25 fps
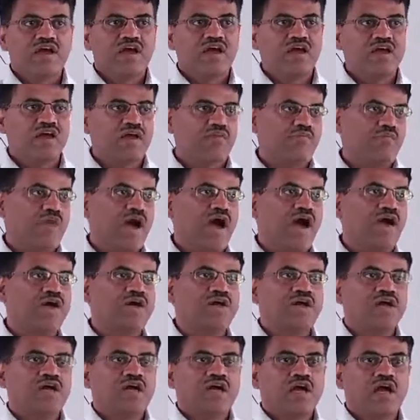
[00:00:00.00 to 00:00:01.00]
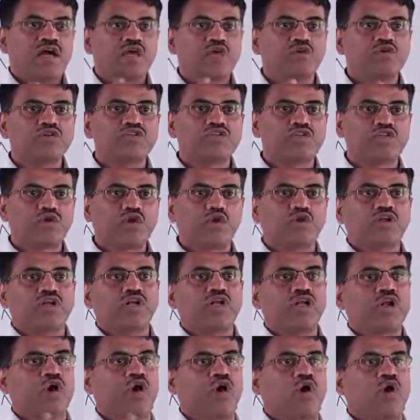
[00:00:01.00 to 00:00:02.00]
come back, and whose
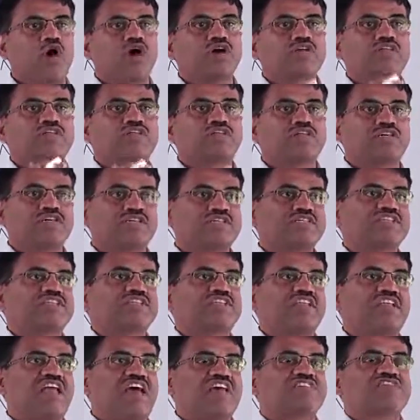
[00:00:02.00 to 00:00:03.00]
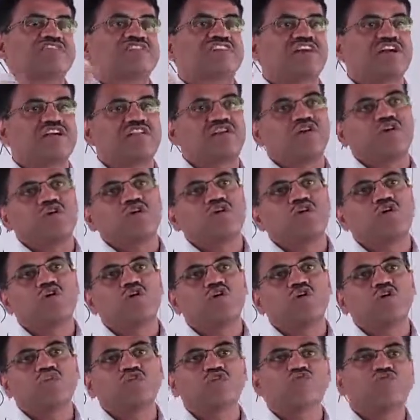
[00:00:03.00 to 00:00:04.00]
total cost is less than or
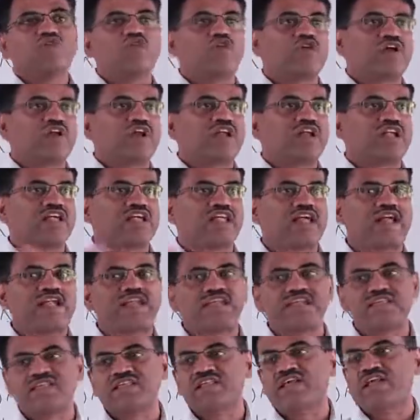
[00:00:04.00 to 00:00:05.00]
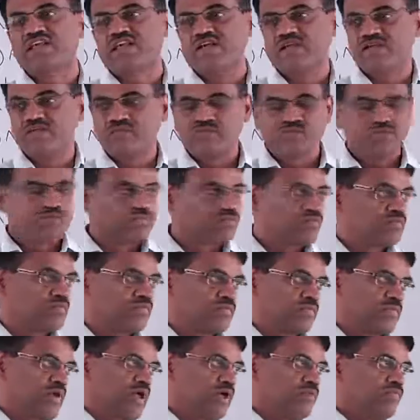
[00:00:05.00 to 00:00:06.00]
equal to 483.
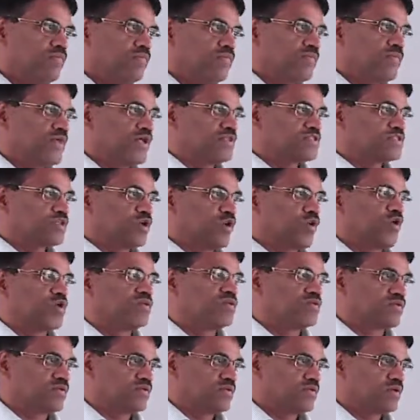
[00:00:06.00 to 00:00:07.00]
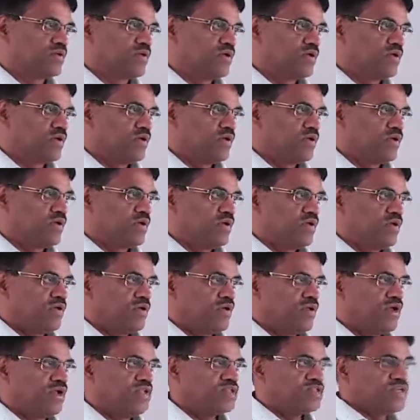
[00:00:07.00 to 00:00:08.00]
Okay, that's the question.
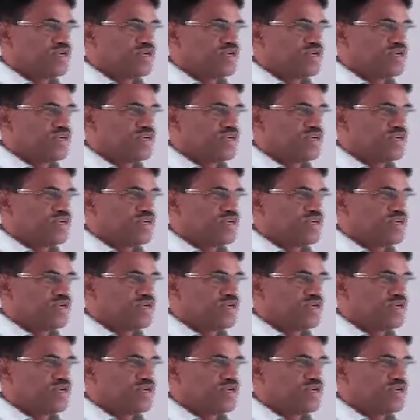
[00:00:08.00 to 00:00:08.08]
Right? It's a